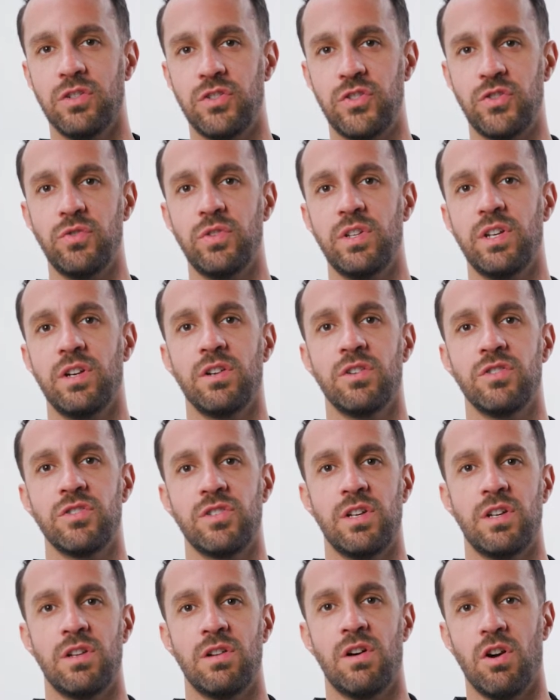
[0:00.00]
2 years
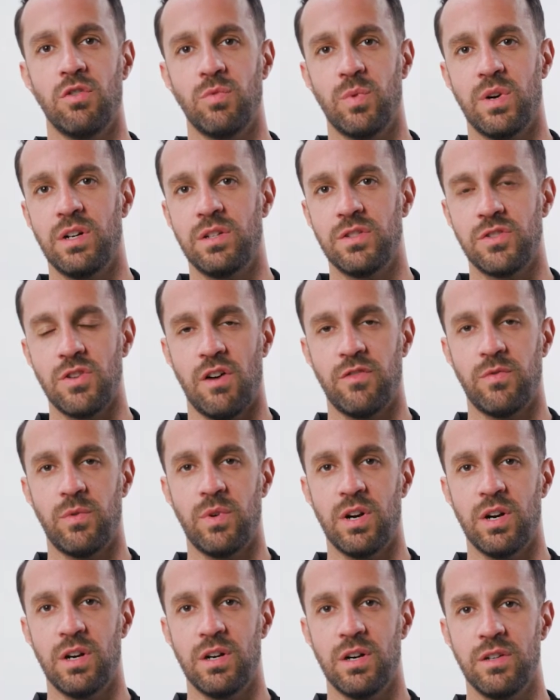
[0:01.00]
in hardware and
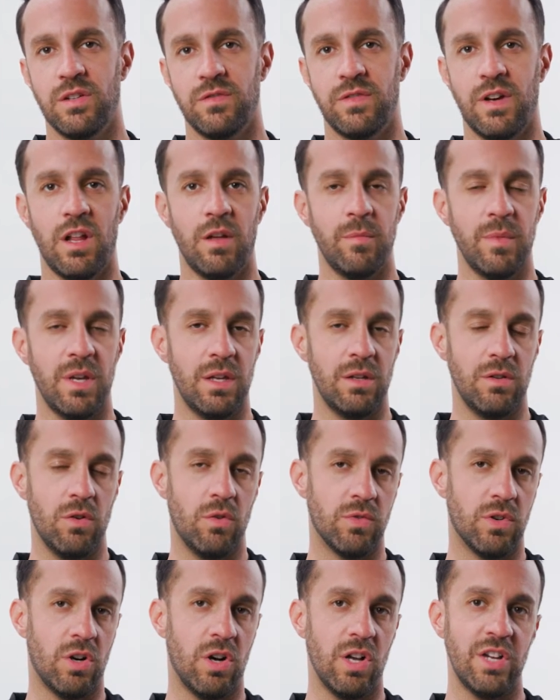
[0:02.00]
software development and
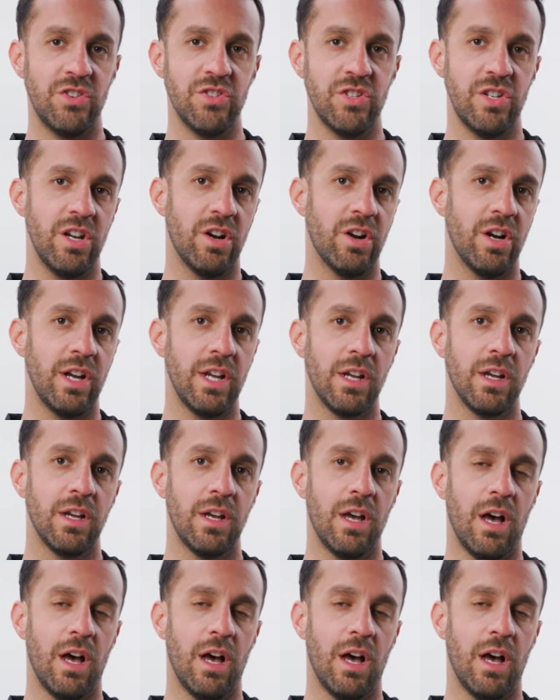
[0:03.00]
overall engineering,